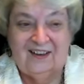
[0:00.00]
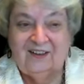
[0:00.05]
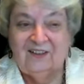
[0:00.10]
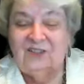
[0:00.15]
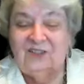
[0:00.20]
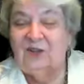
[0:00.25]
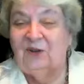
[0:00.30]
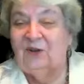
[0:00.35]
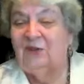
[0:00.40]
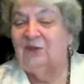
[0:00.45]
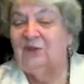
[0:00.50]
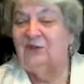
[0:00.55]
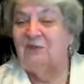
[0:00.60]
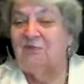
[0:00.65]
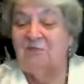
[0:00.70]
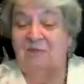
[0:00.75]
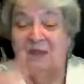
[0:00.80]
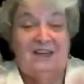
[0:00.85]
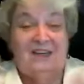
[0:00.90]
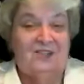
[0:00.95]
So
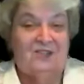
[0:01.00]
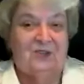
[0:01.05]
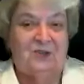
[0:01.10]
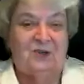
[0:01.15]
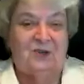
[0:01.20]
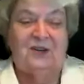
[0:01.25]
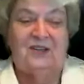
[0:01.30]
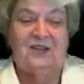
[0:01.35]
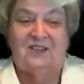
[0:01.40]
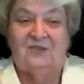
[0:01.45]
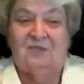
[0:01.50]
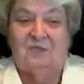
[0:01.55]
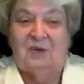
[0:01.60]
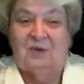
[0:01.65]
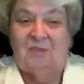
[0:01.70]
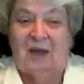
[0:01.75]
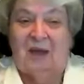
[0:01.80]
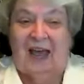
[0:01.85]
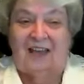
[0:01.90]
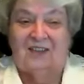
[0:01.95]
many stories have
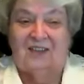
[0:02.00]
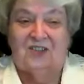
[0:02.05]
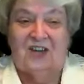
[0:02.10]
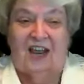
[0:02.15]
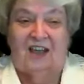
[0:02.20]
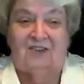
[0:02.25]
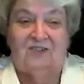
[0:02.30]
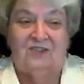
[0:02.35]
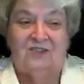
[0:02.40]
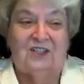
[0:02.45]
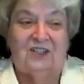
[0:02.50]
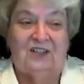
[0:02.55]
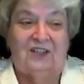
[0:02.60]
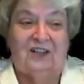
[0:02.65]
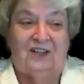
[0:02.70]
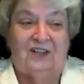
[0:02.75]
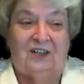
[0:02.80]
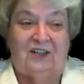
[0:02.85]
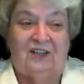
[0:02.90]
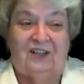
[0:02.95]
been passed down to
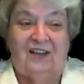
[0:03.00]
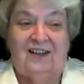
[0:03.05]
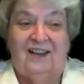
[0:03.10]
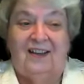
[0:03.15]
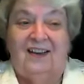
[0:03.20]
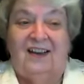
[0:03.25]
her.